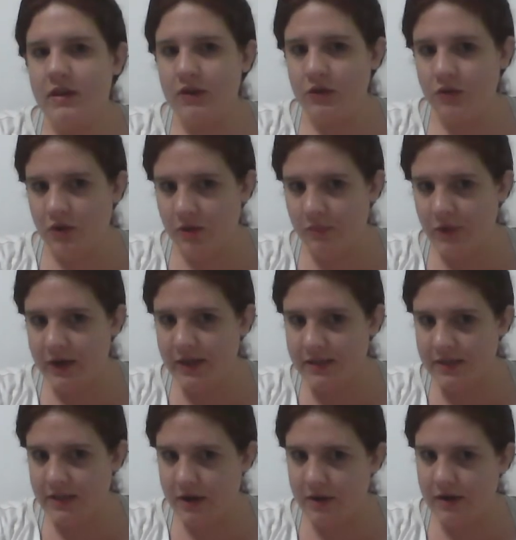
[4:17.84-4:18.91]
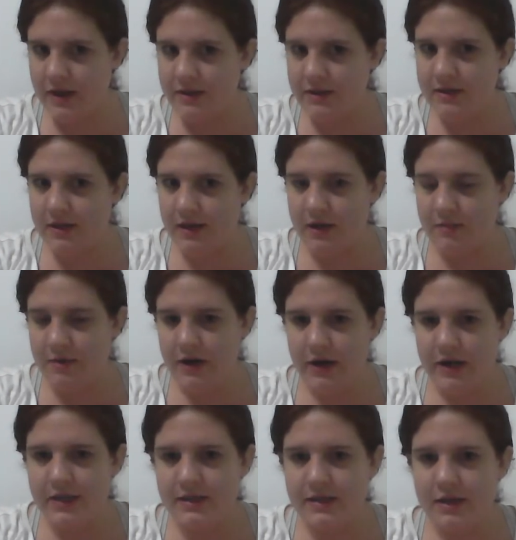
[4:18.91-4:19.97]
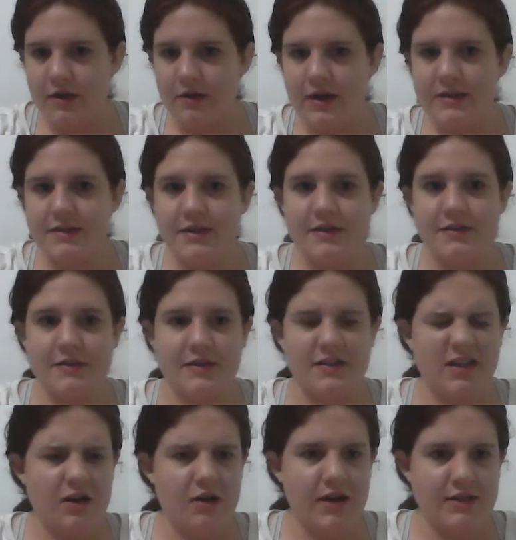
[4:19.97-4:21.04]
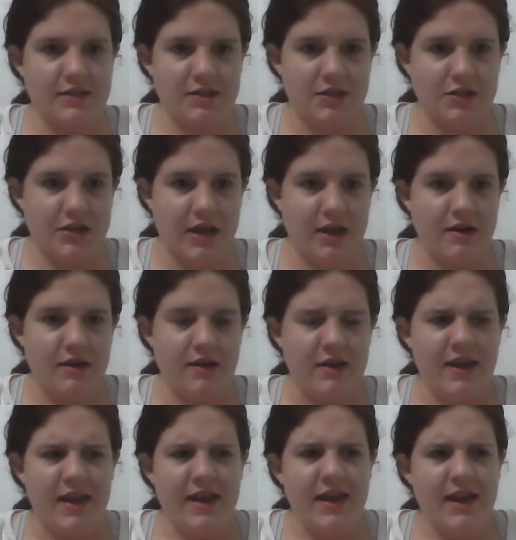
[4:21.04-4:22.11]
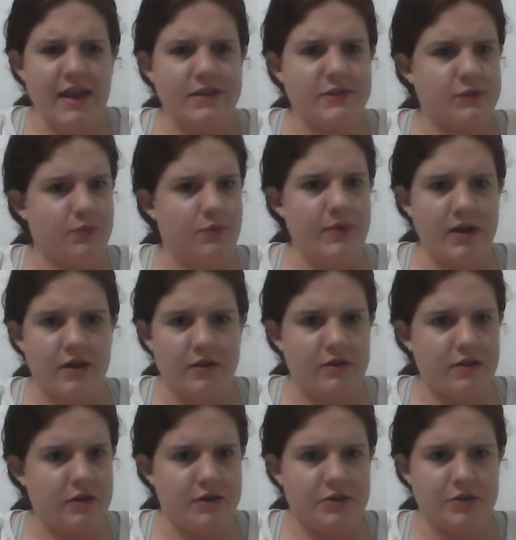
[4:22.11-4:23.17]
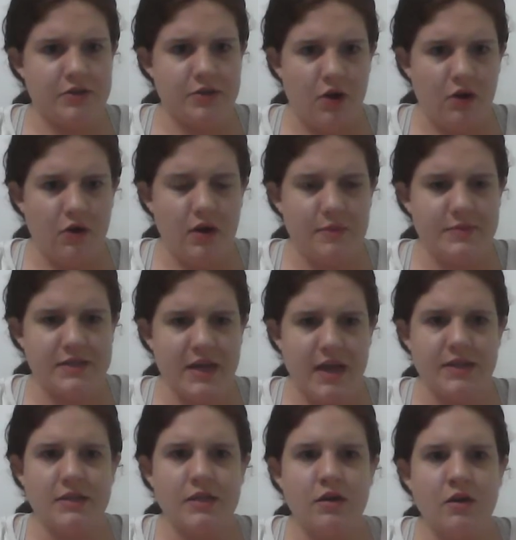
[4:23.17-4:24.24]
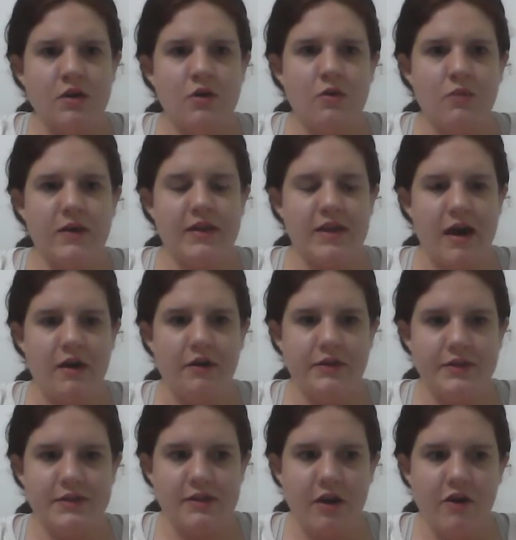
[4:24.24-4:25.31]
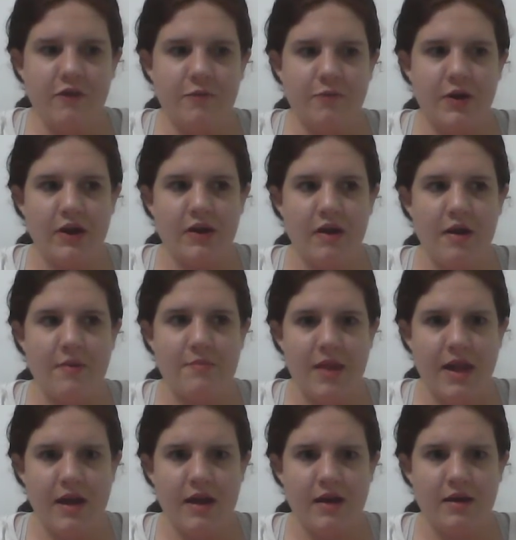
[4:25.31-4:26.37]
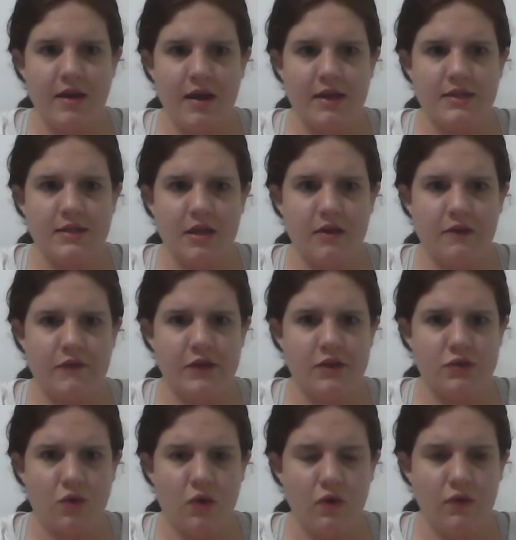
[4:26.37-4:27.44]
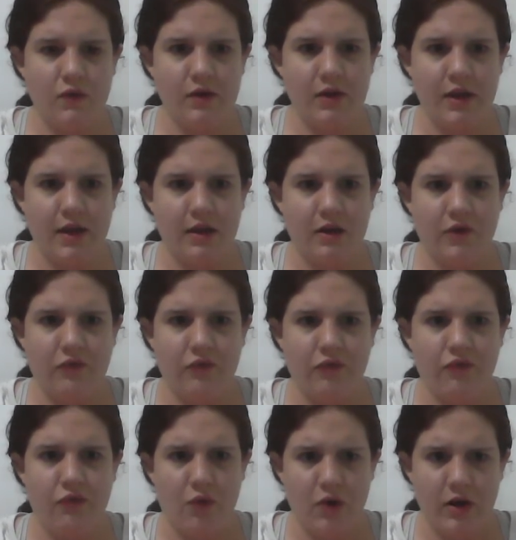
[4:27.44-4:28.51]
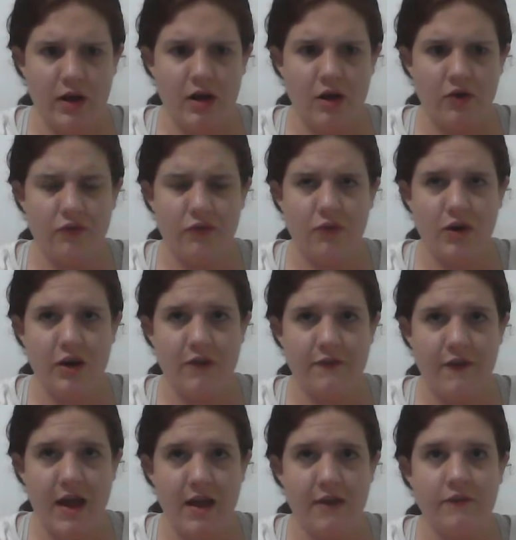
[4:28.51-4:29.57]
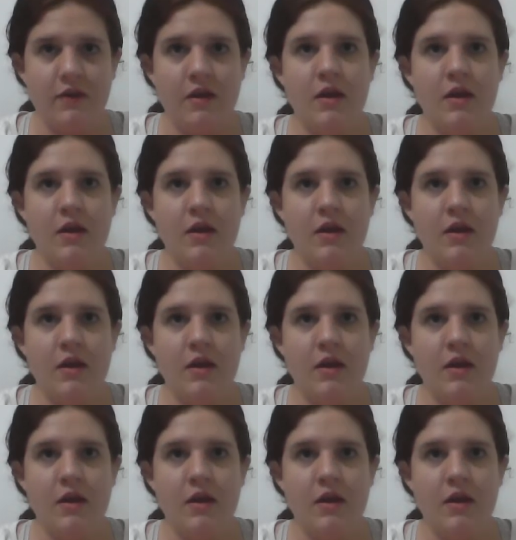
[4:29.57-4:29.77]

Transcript: you can bring cigarettes, like American cigarettes, because the cigarettes in China, it's weird. They're so obsessed with health stuff, but a man, I'd say if he's over like 40 or 45,